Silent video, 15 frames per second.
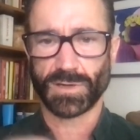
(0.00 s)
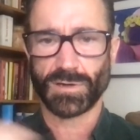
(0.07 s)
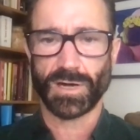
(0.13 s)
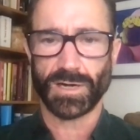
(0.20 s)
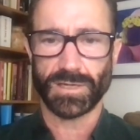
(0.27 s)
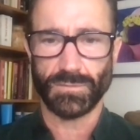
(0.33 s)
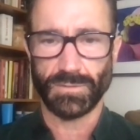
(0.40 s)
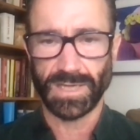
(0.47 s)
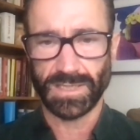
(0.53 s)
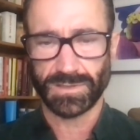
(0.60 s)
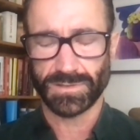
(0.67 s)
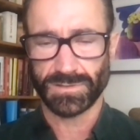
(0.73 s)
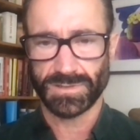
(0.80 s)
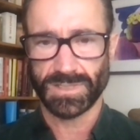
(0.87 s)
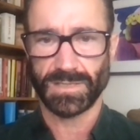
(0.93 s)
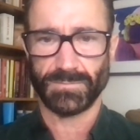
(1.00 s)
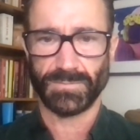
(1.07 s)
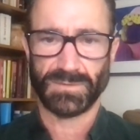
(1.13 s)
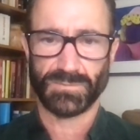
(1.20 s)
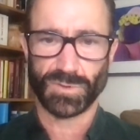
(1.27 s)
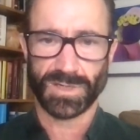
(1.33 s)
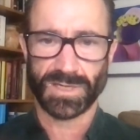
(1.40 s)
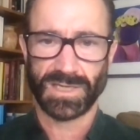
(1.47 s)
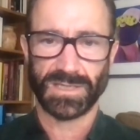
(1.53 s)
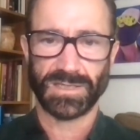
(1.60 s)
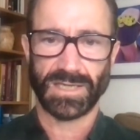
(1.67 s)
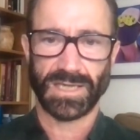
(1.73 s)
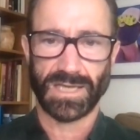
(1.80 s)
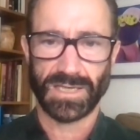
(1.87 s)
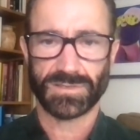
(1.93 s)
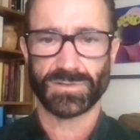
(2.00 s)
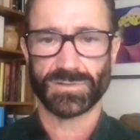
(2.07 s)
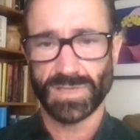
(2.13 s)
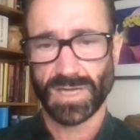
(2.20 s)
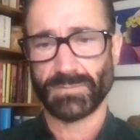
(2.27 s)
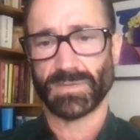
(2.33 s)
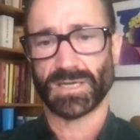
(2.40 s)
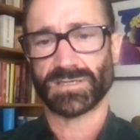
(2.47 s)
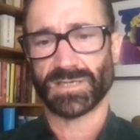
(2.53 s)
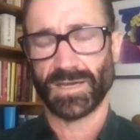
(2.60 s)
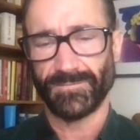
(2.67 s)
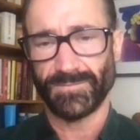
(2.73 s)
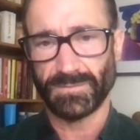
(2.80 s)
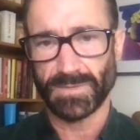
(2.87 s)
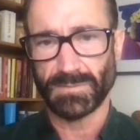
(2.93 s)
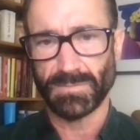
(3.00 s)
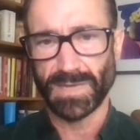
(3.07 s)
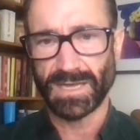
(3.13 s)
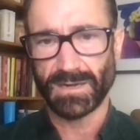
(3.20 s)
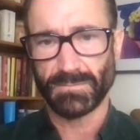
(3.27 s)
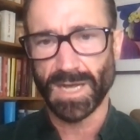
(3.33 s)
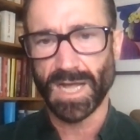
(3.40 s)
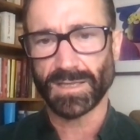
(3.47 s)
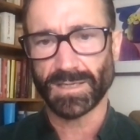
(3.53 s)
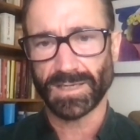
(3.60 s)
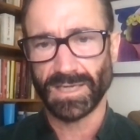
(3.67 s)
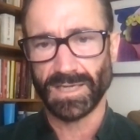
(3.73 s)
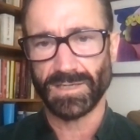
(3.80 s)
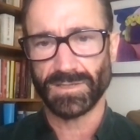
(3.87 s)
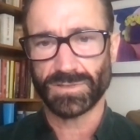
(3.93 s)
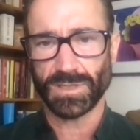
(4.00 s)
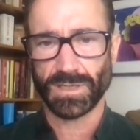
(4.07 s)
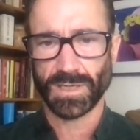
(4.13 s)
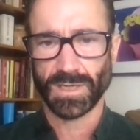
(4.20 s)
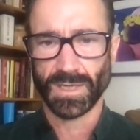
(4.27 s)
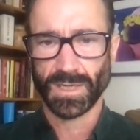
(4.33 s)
are cardio agers, other people are kidney agers. I myself am a metabolic ager.